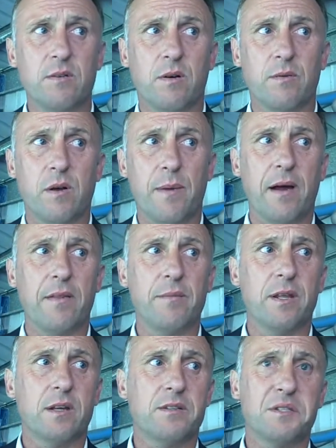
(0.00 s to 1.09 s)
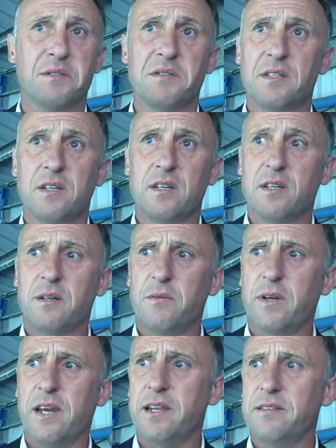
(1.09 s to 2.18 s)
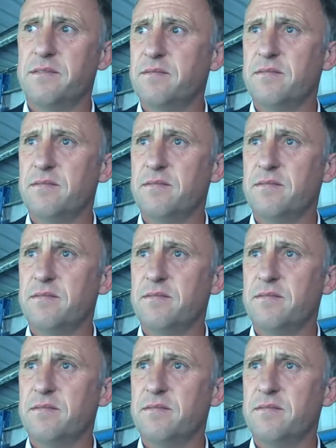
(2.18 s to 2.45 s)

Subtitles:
what we're about at the minute, because we're getting